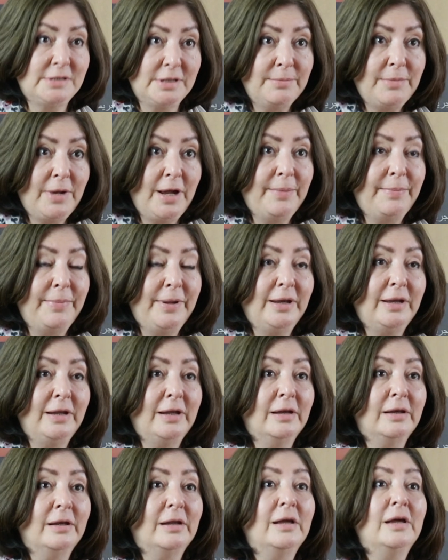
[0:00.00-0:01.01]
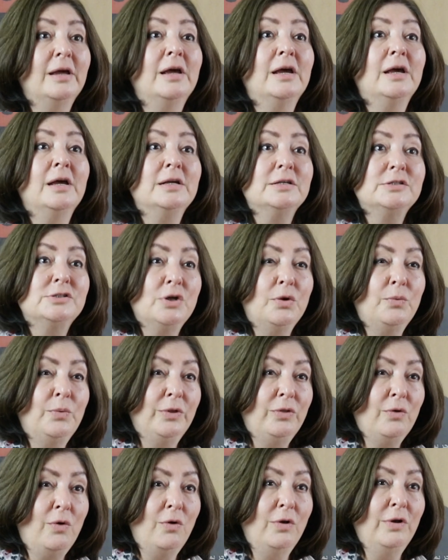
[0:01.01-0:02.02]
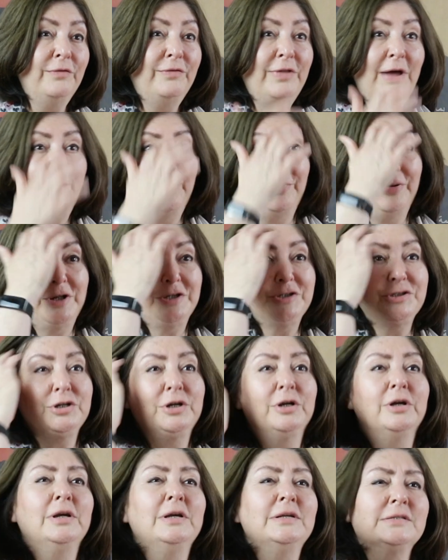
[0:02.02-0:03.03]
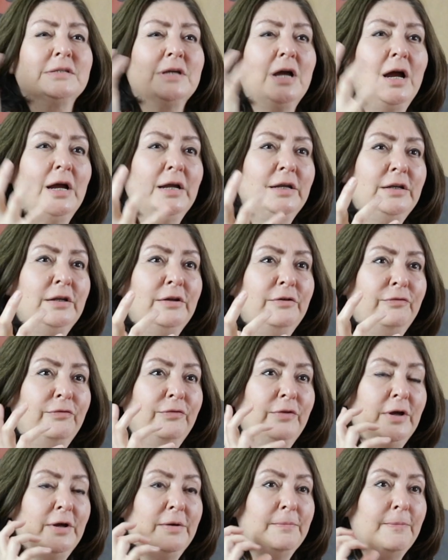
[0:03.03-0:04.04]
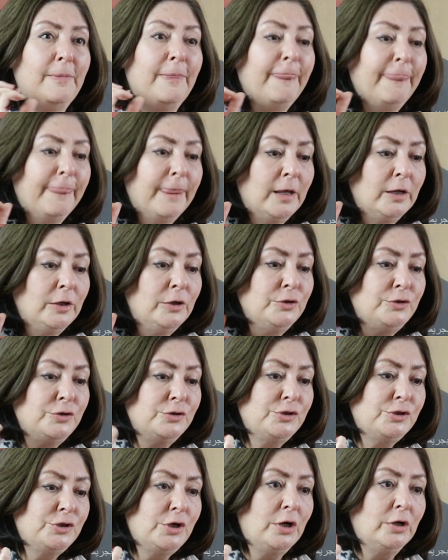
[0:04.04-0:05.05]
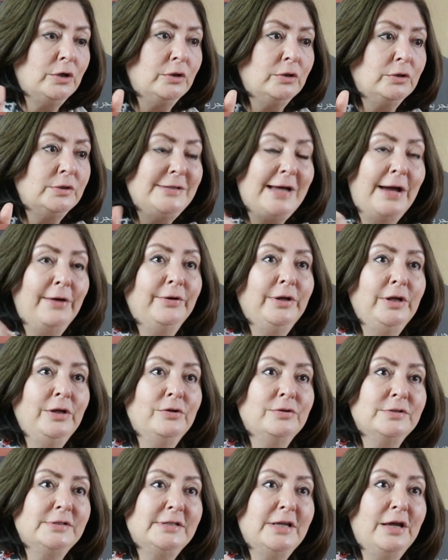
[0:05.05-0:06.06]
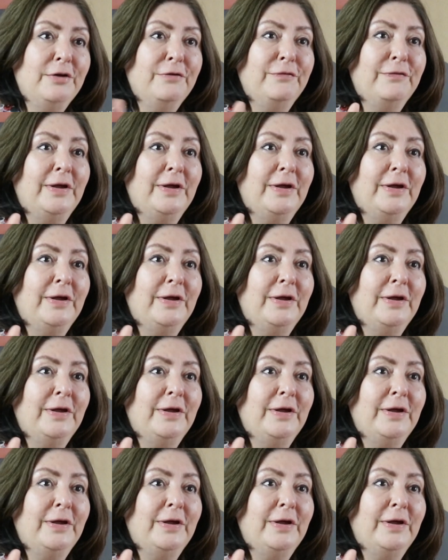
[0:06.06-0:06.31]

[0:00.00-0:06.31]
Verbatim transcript: in my opinion. So, with all of that pressure, it's kind of um, you do start doubting yourself.